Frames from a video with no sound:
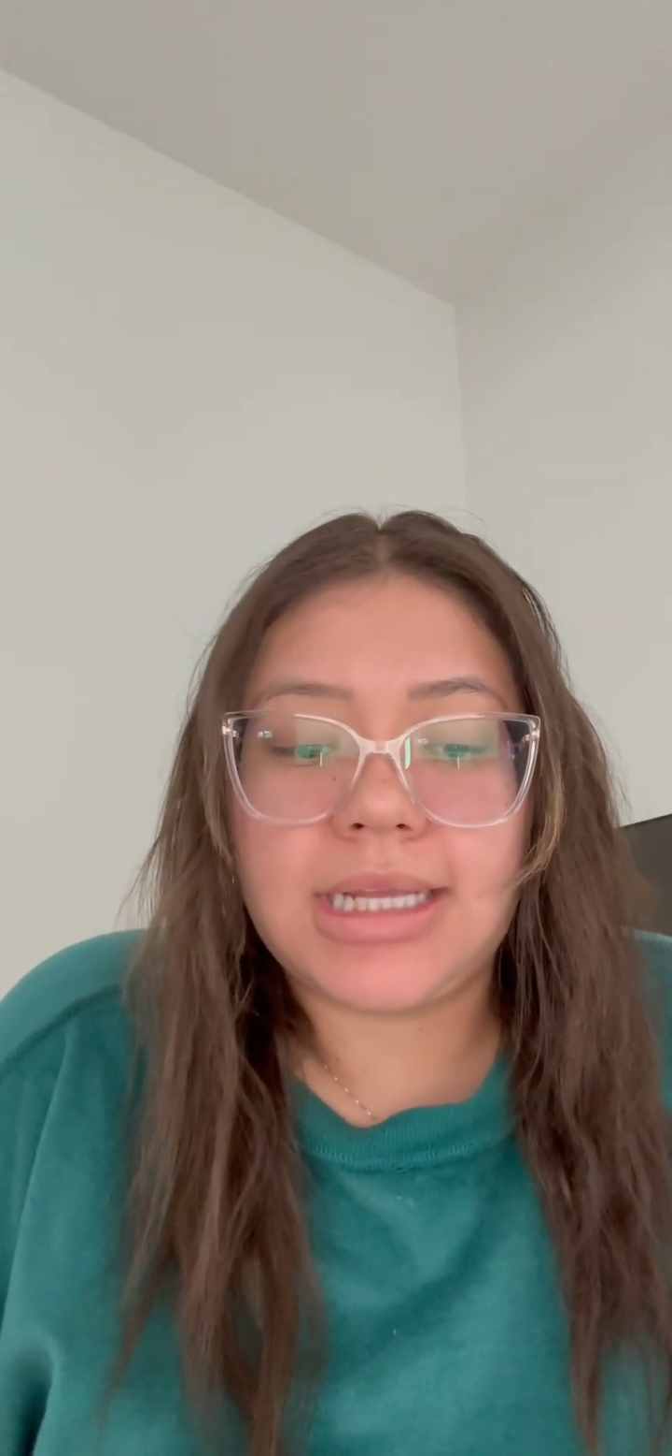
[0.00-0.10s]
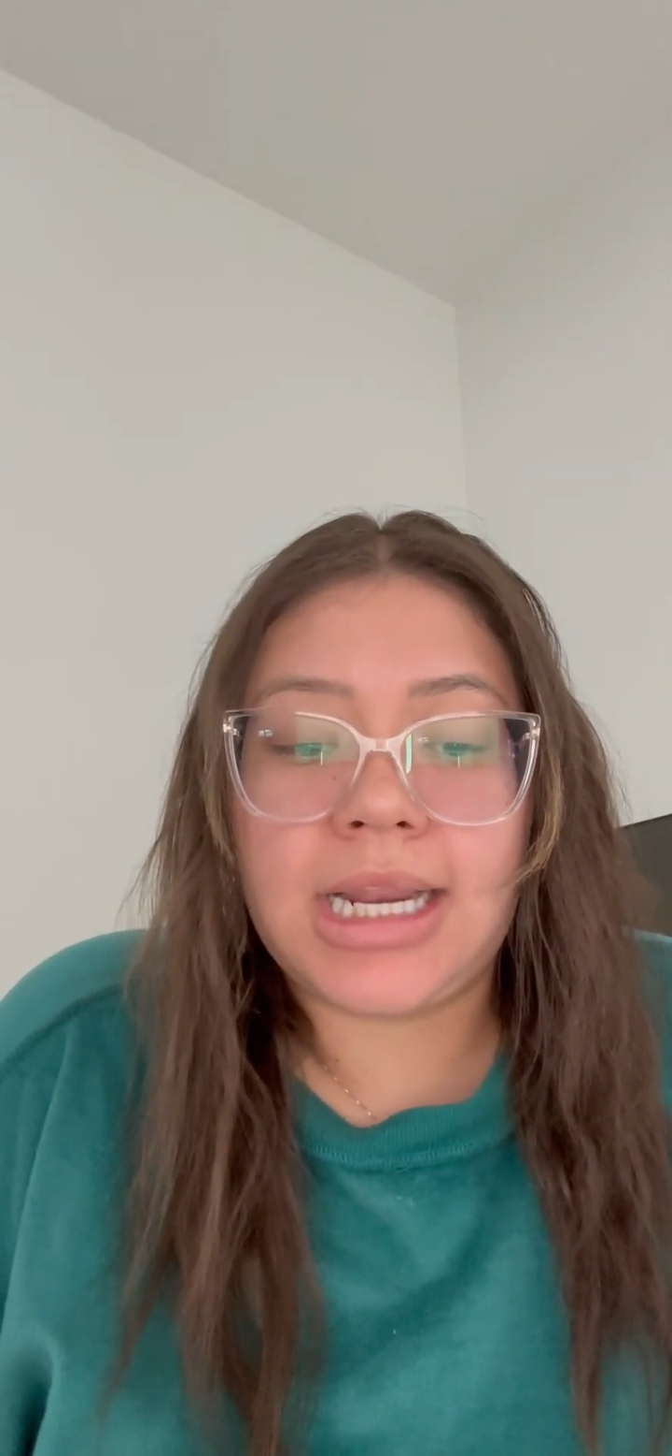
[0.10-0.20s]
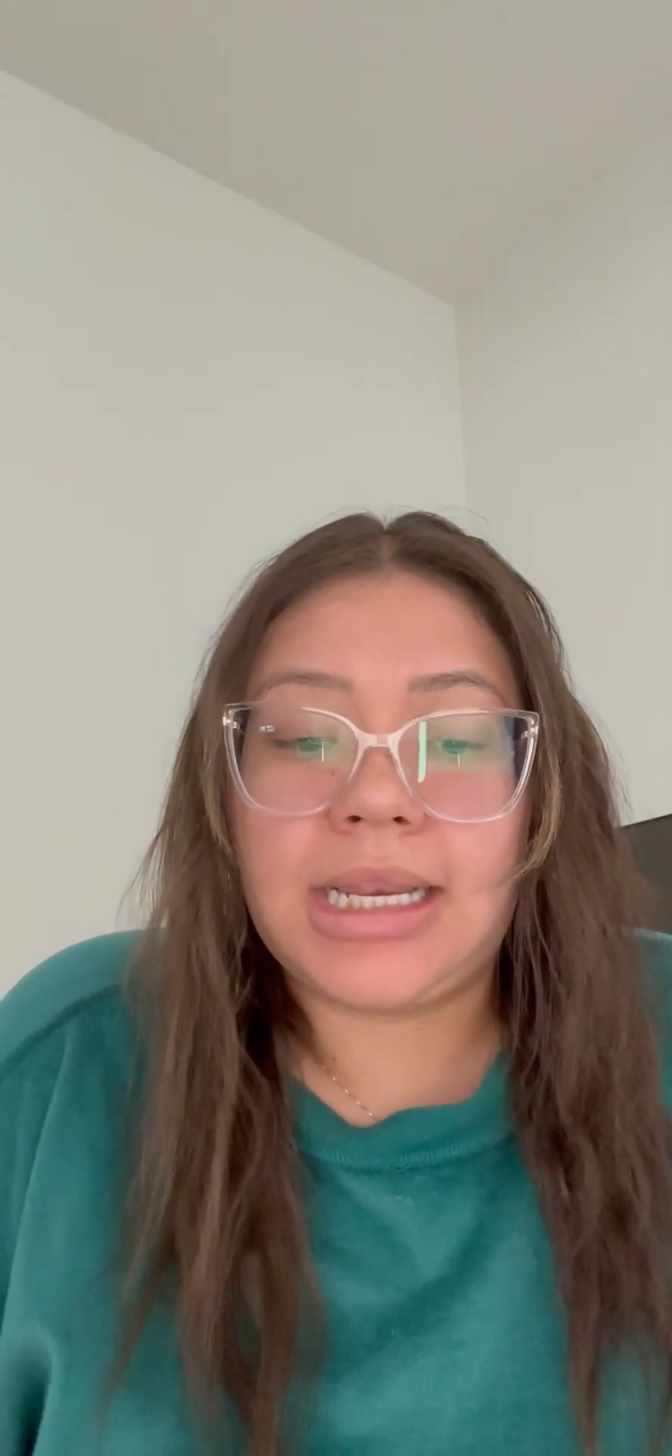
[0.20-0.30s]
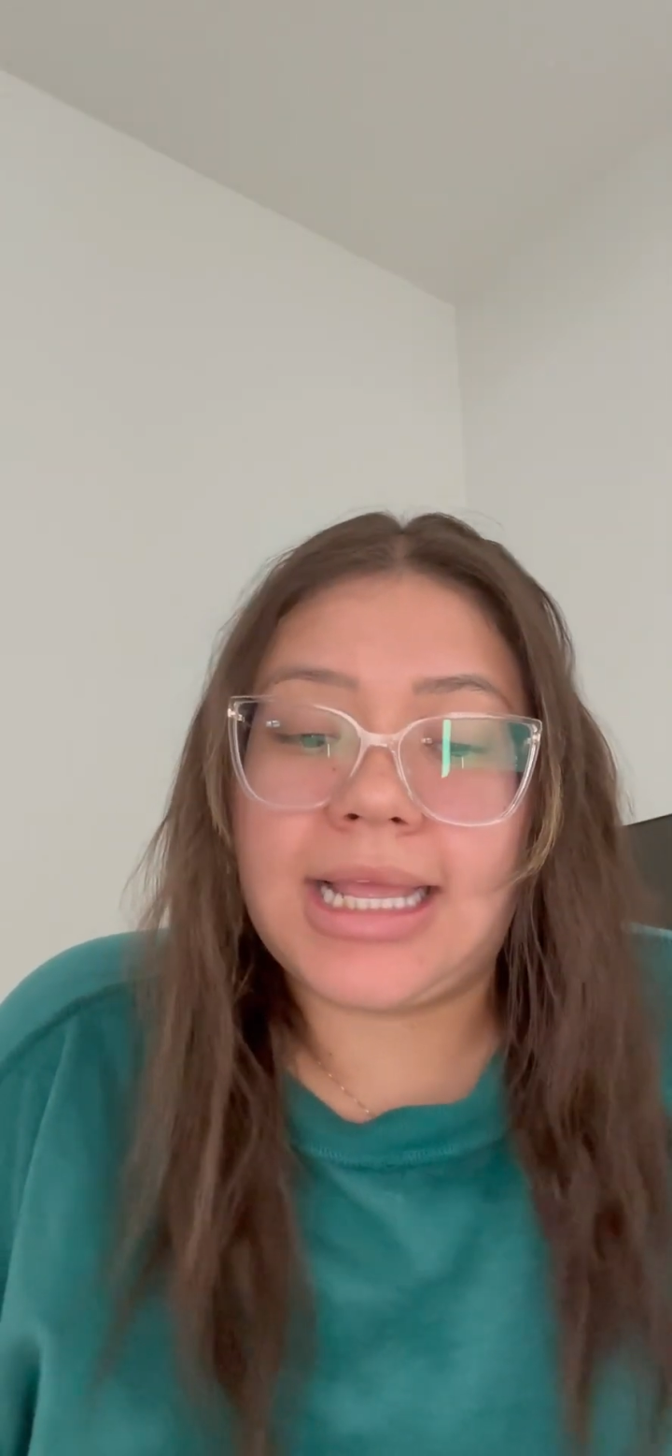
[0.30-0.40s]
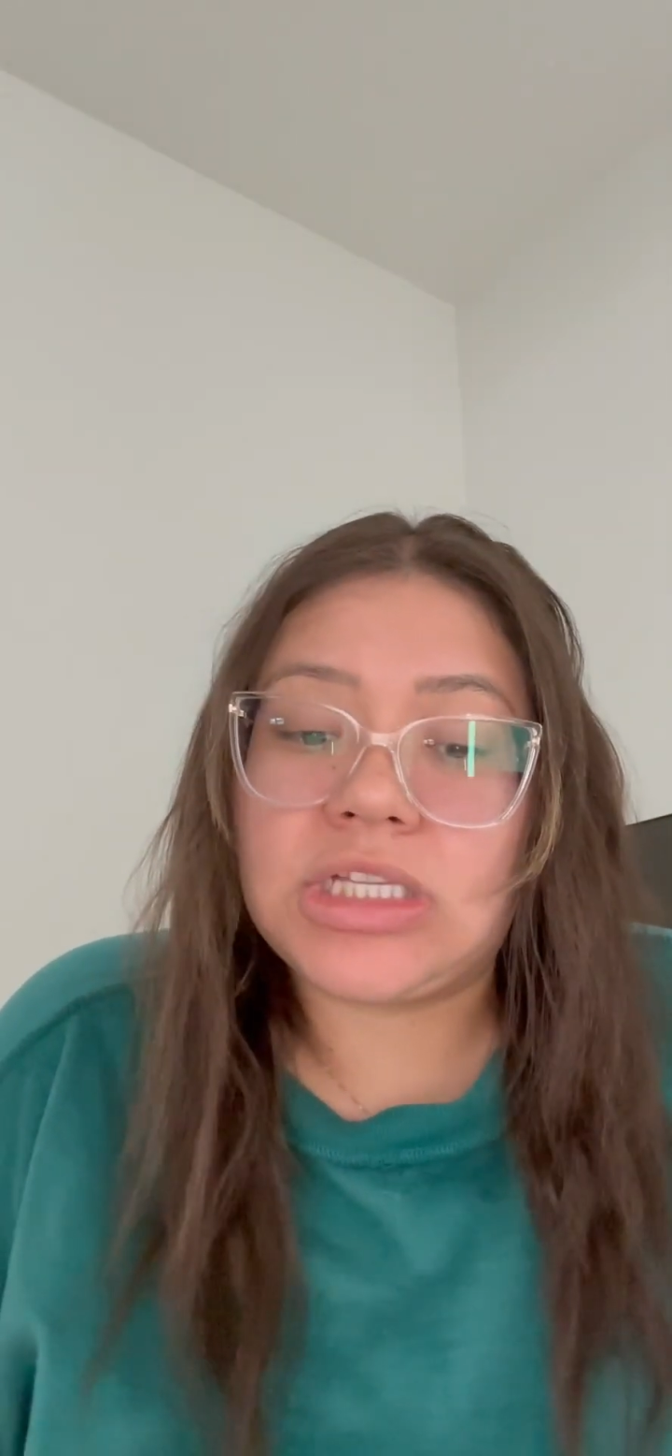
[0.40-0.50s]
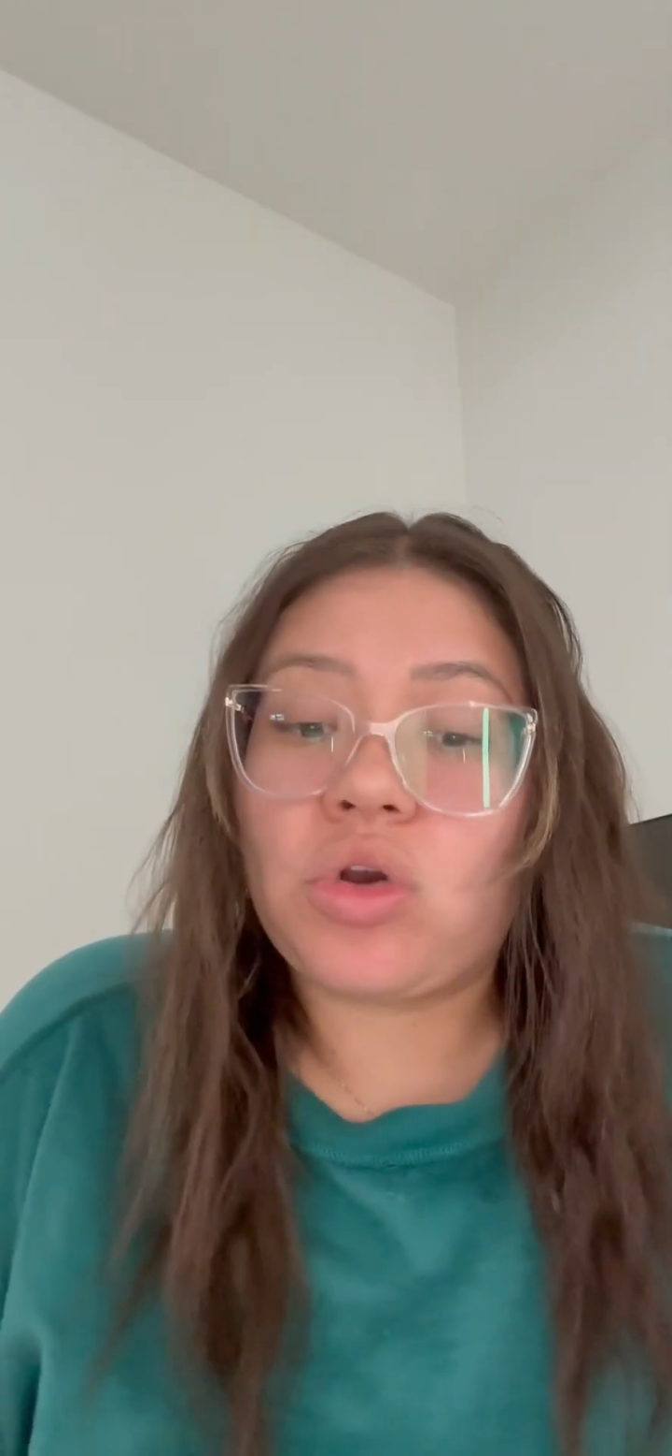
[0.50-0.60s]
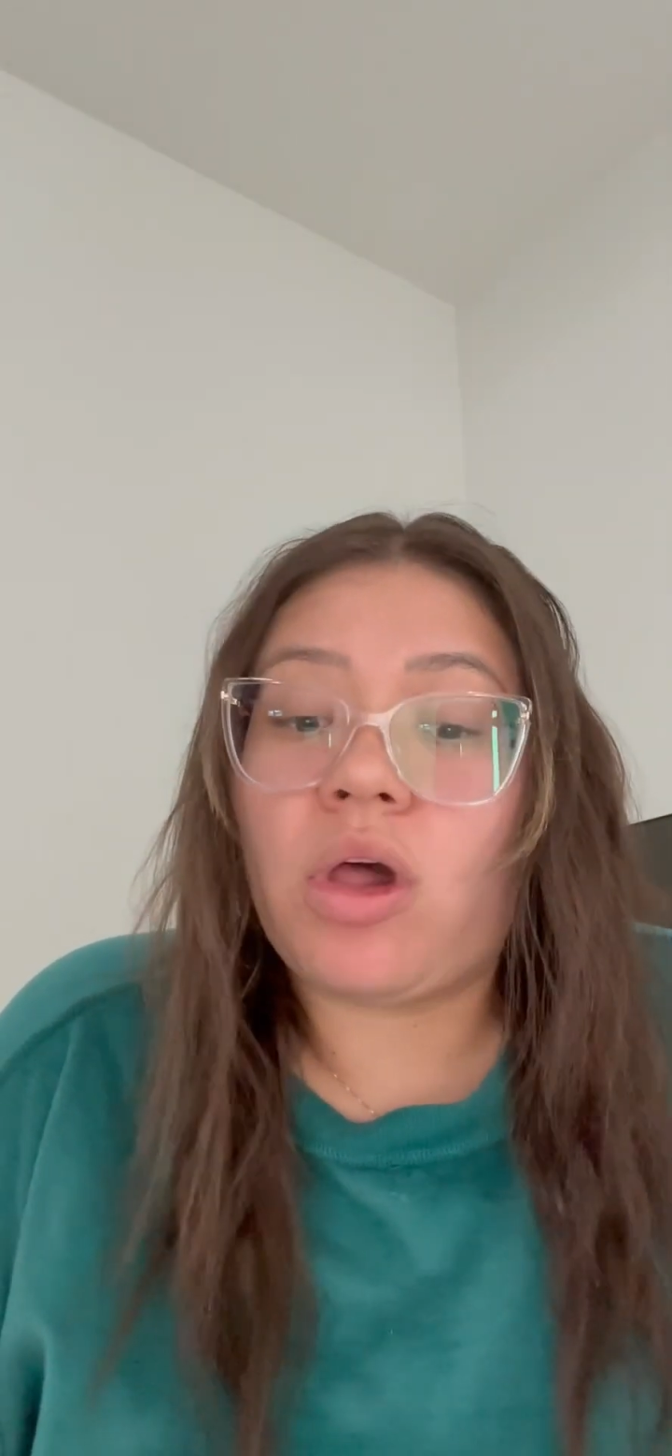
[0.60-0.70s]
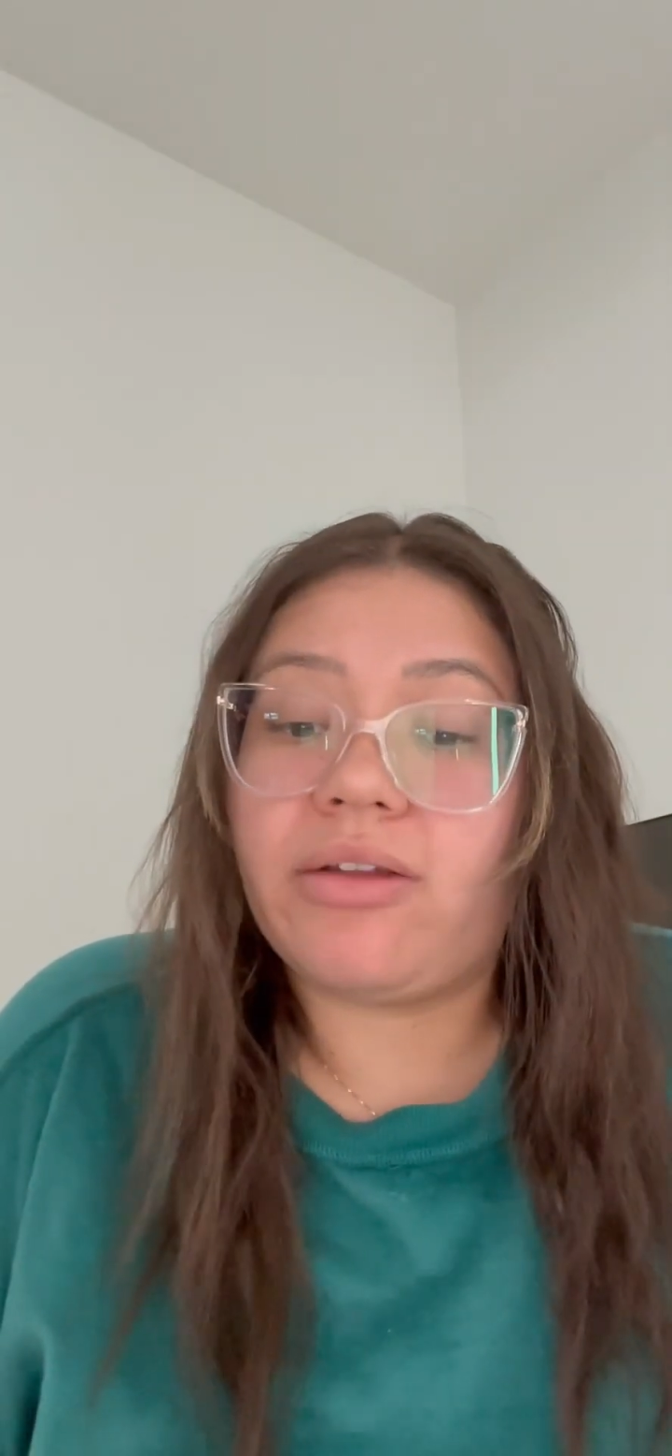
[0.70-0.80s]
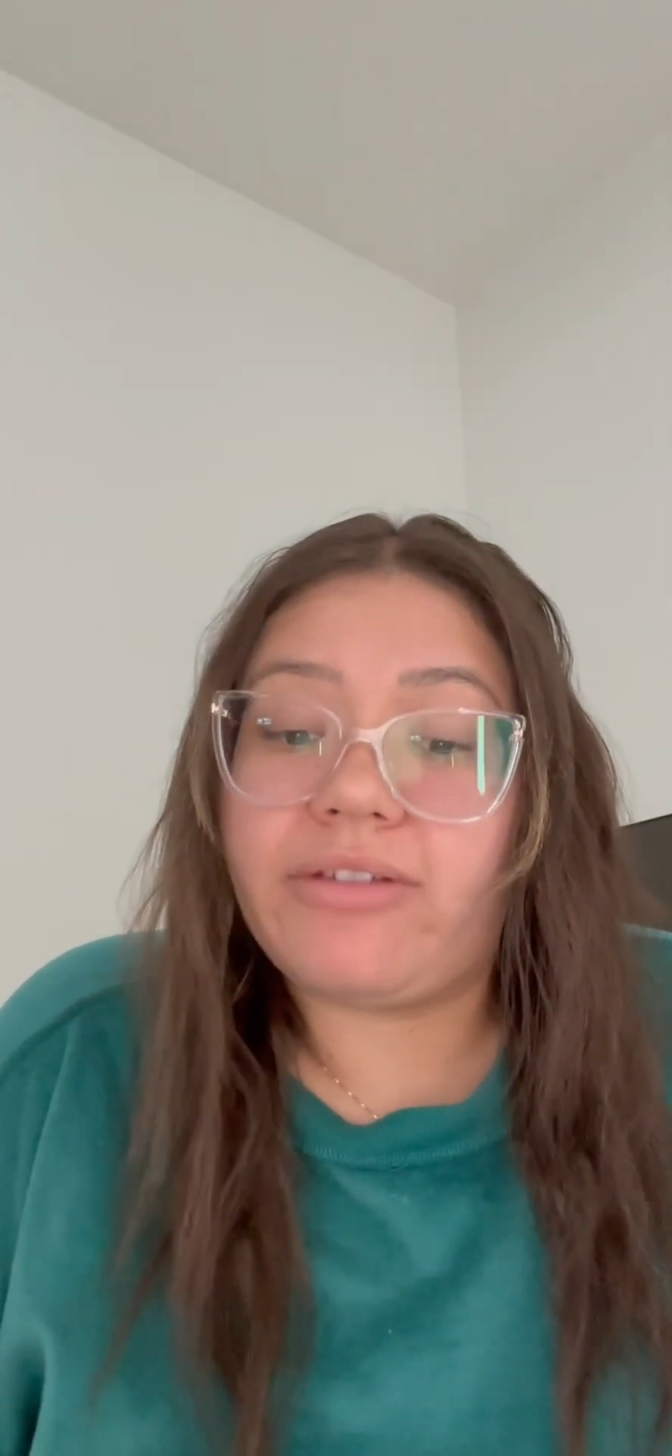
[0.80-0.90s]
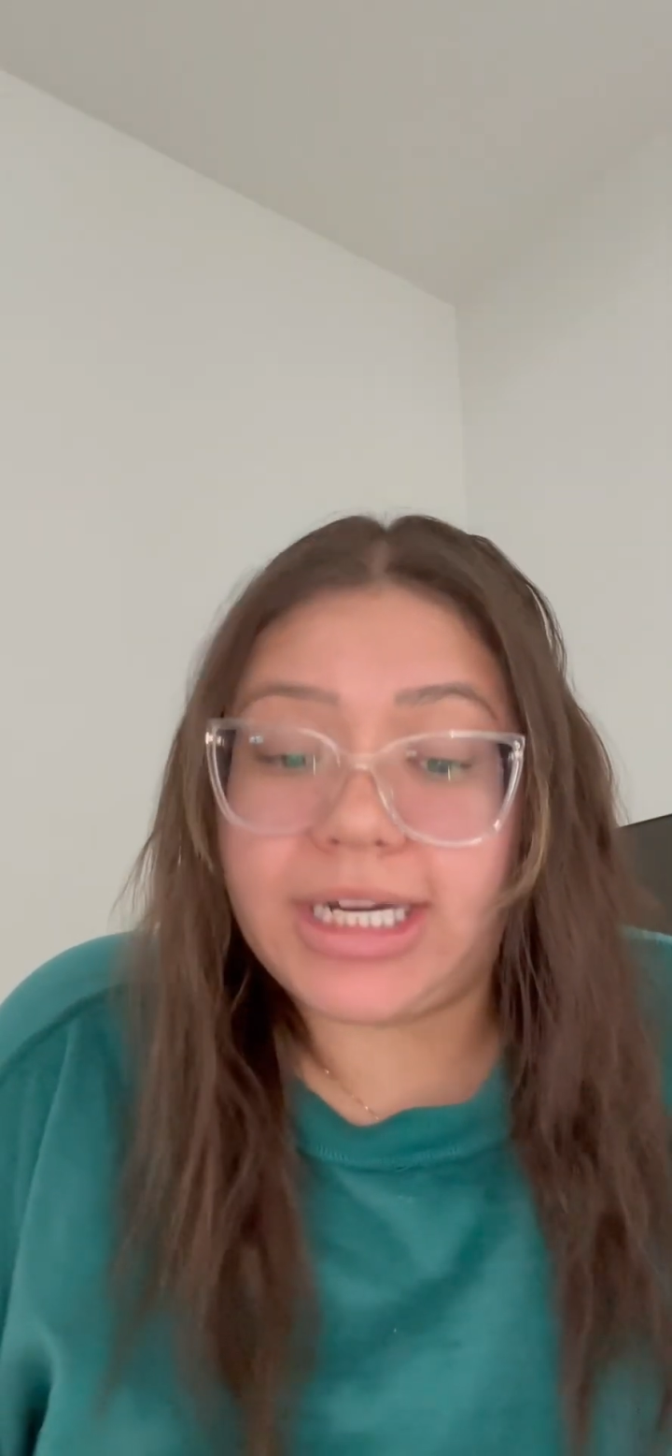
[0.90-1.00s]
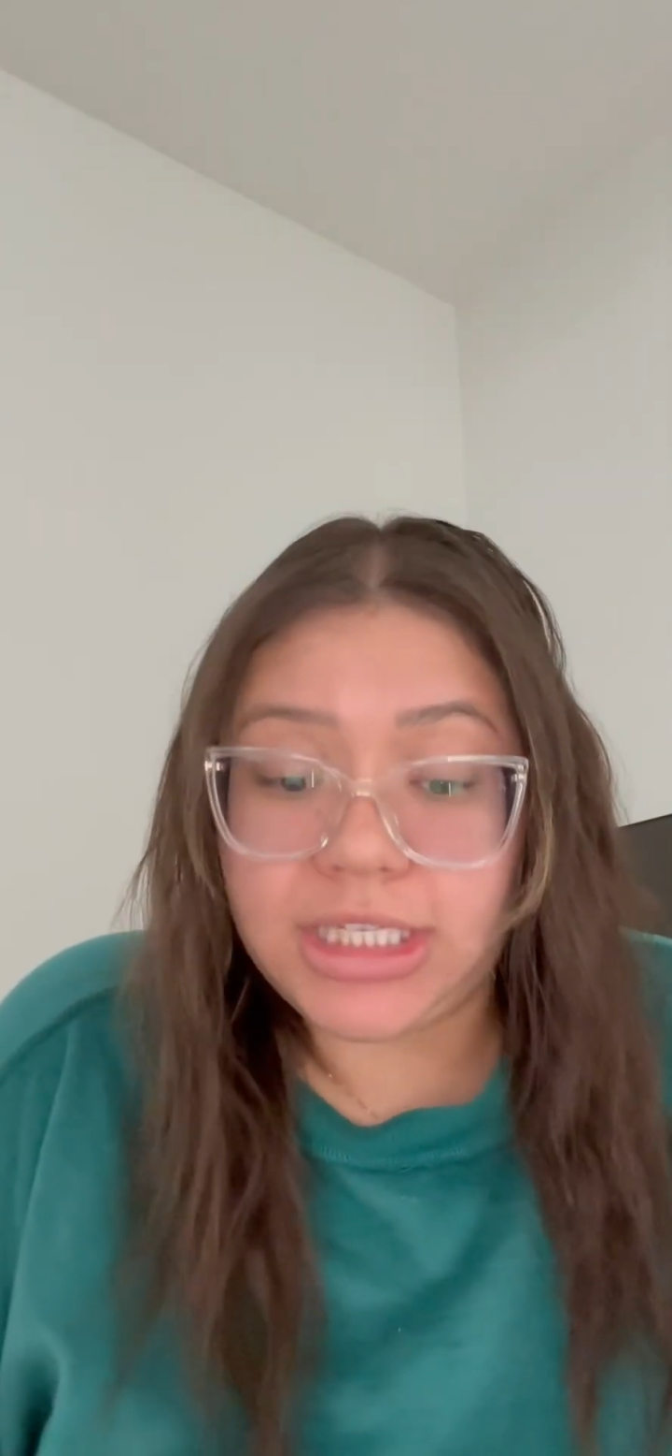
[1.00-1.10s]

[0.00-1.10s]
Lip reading: and less qualified